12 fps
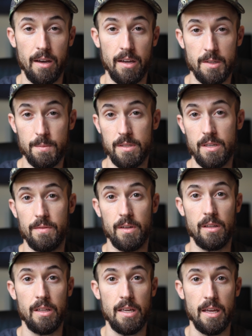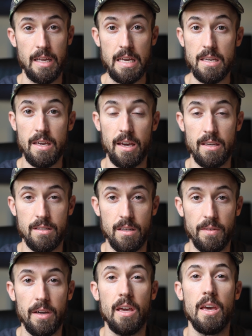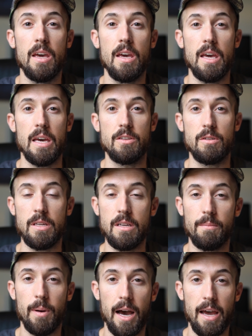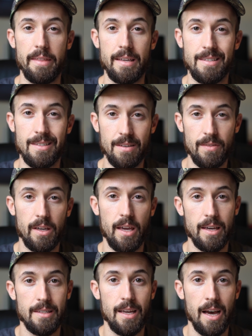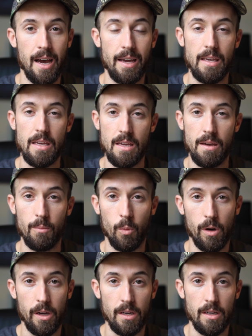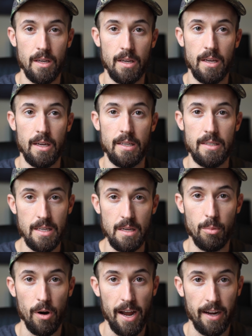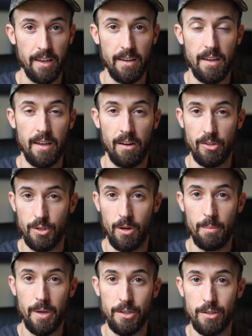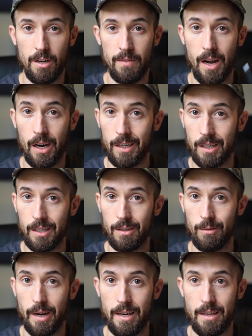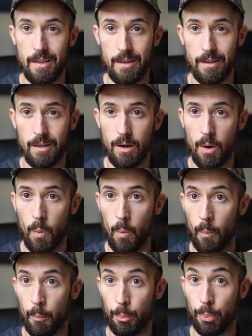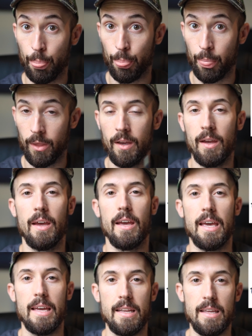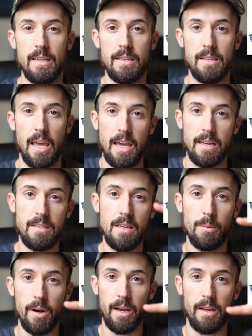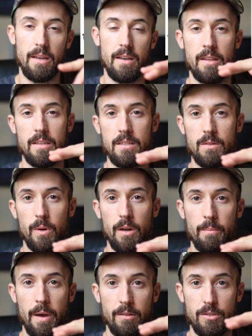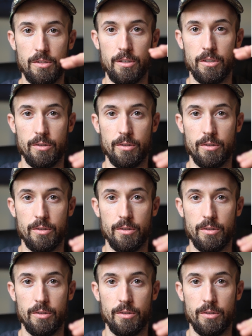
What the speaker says: specifically an EK Civic, is you need to buy the Civic Si EM1 T-bracket, and I'll show a picture of it right here. It is a T-bracket, and this is what mounts to your